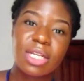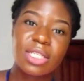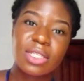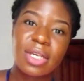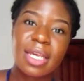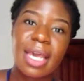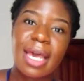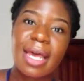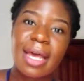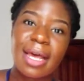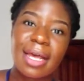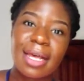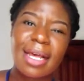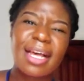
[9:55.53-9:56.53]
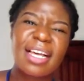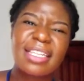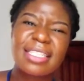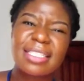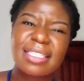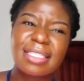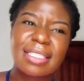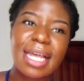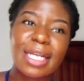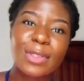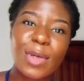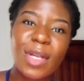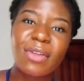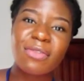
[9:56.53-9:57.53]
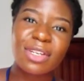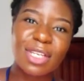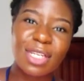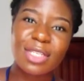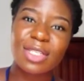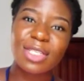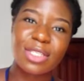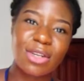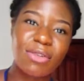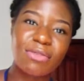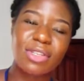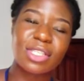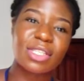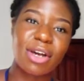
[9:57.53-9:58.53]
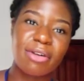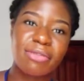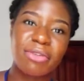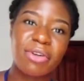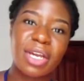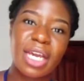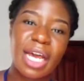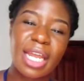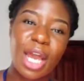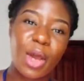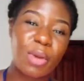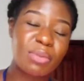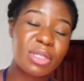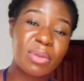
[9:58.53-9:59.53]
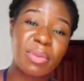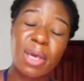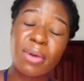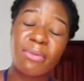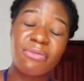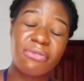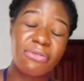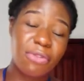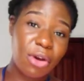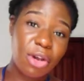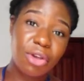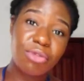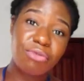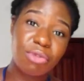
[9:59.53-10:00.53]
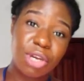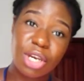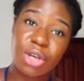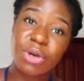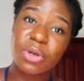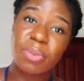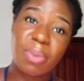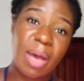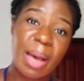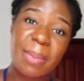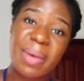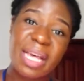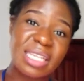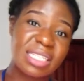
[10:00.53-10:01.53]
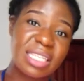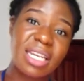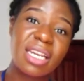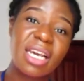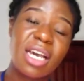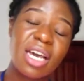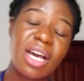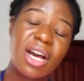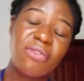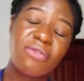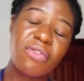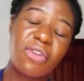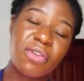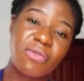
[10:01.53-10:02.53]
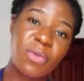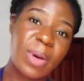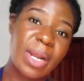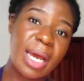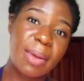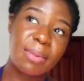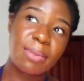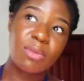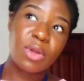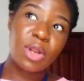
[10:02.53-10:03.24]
So yeah, it's like 24 days to self-discovery, and I hope to be a very renewed, better person when I'm,